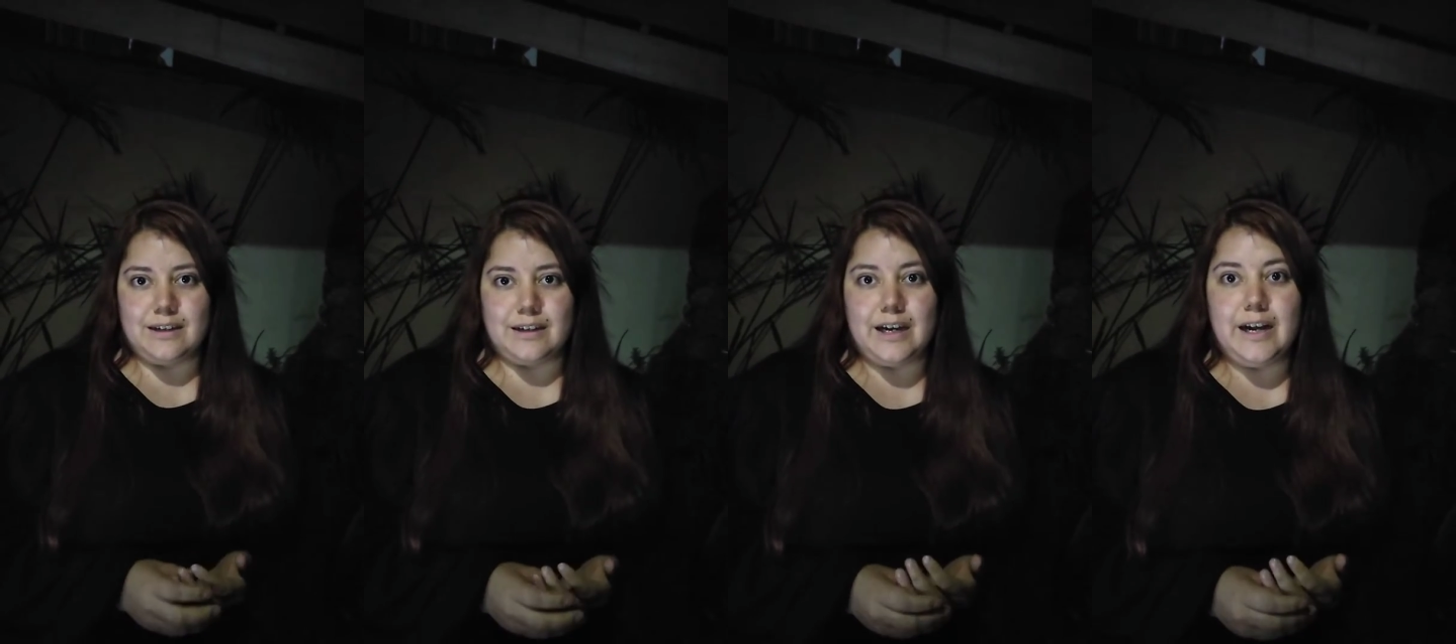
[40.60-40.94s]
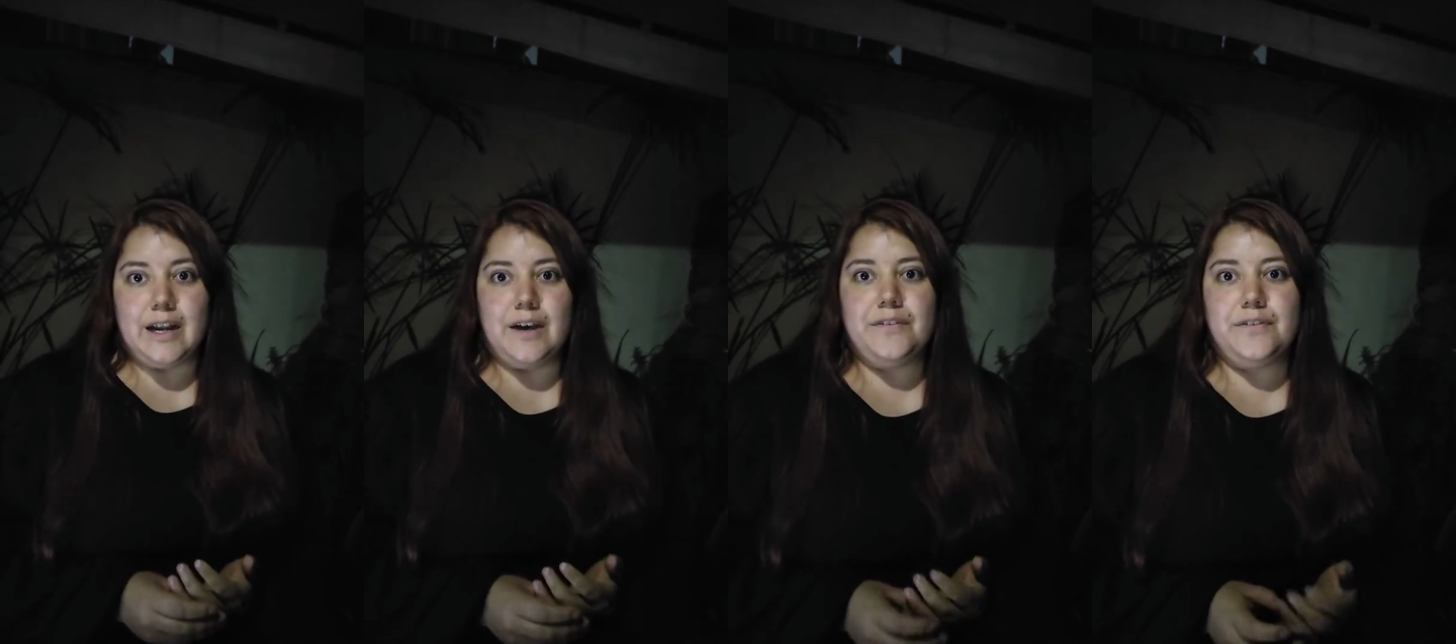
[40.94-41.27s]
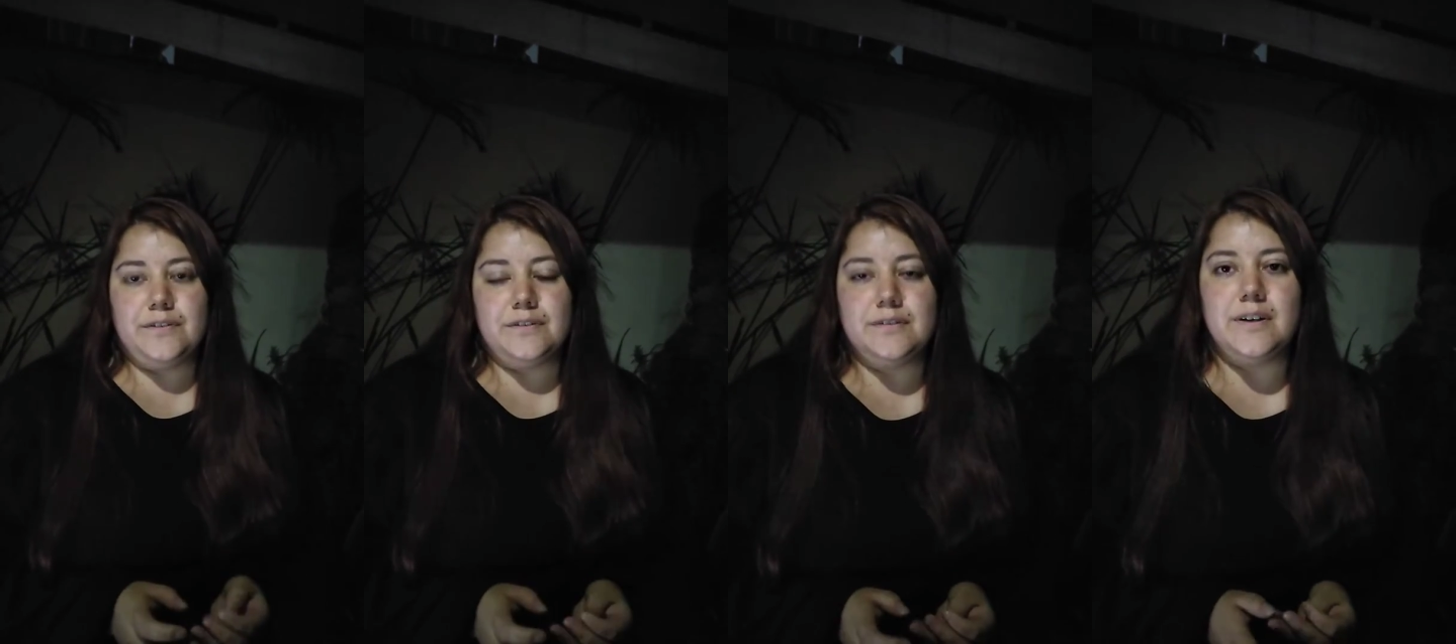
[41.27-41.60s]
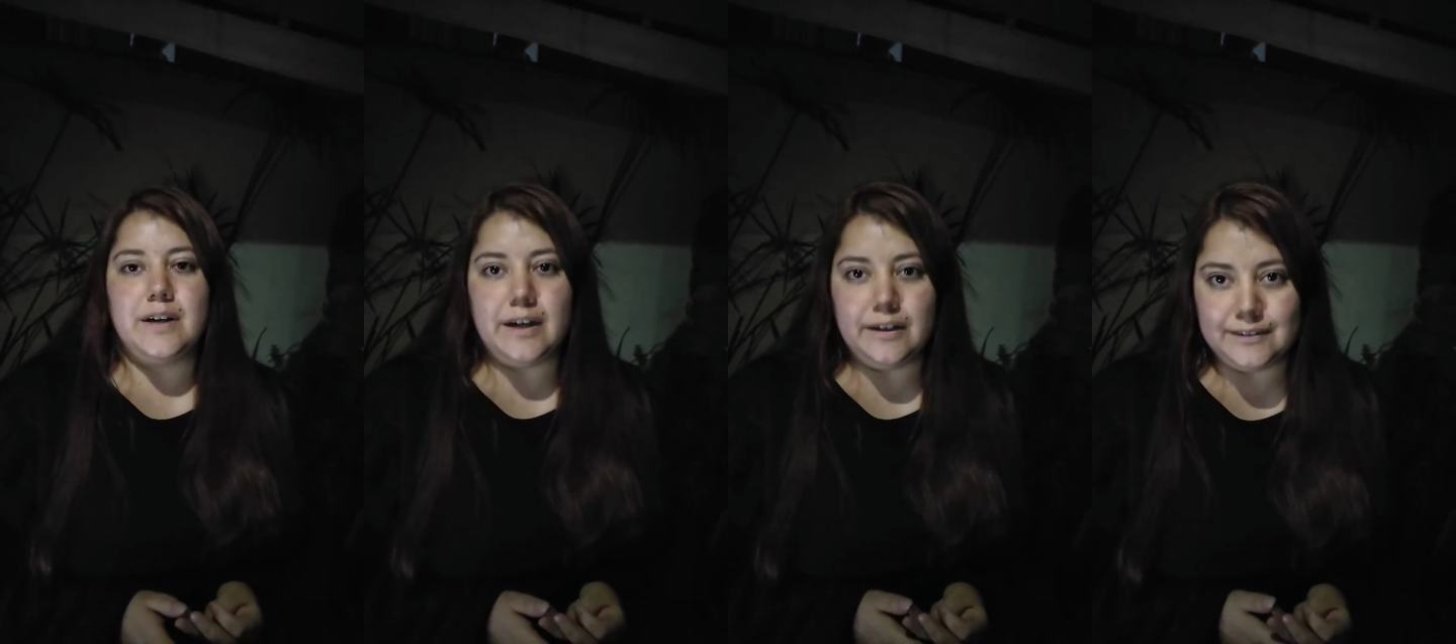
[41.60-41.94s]
get up
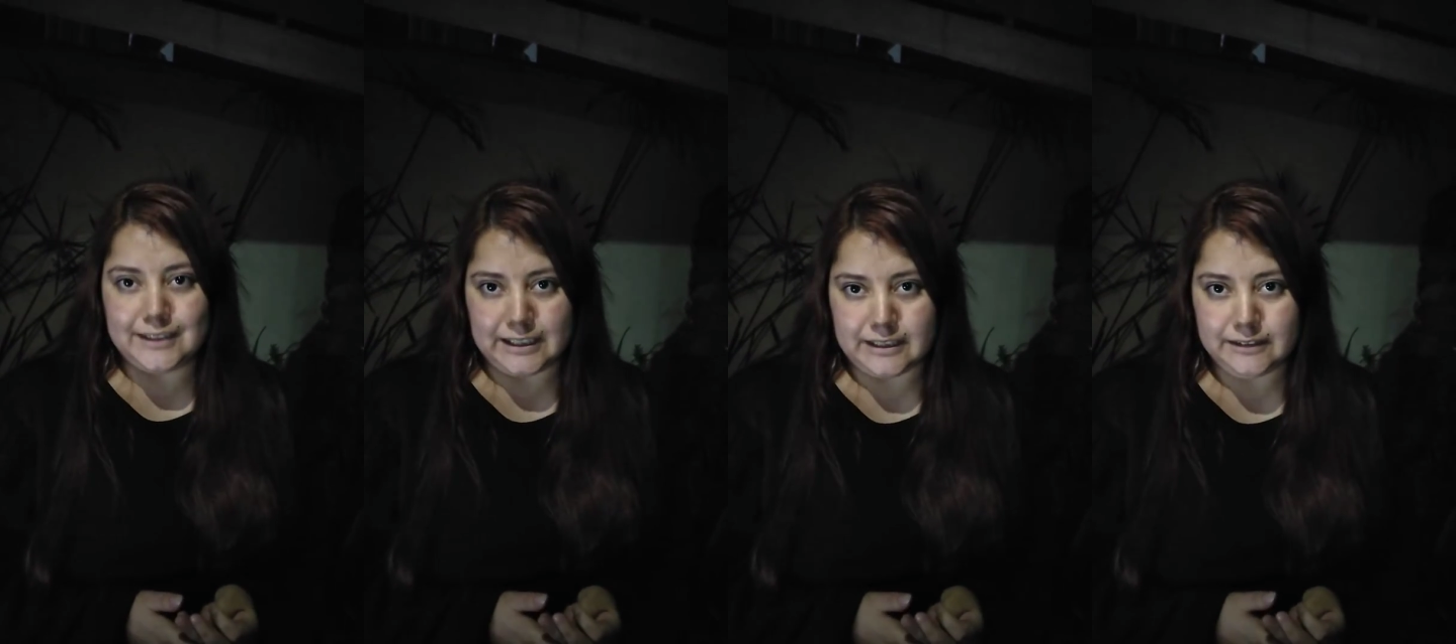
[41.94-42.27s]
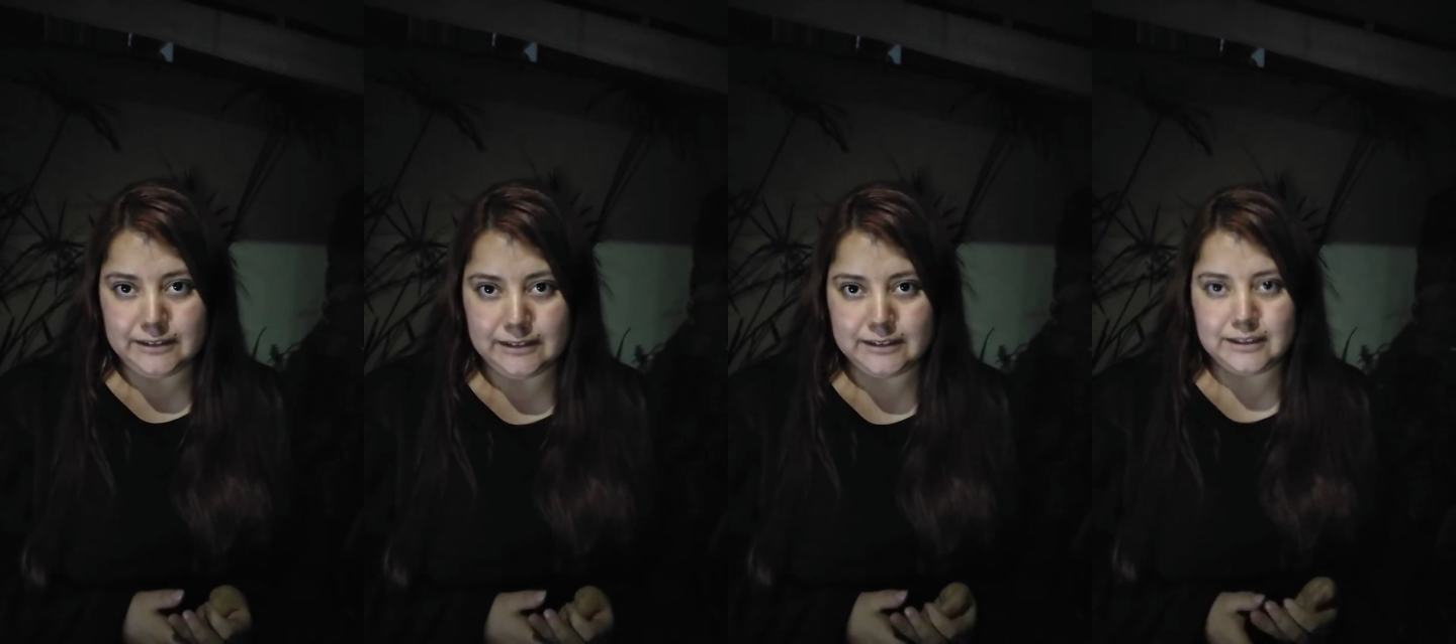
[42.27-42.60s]
earlier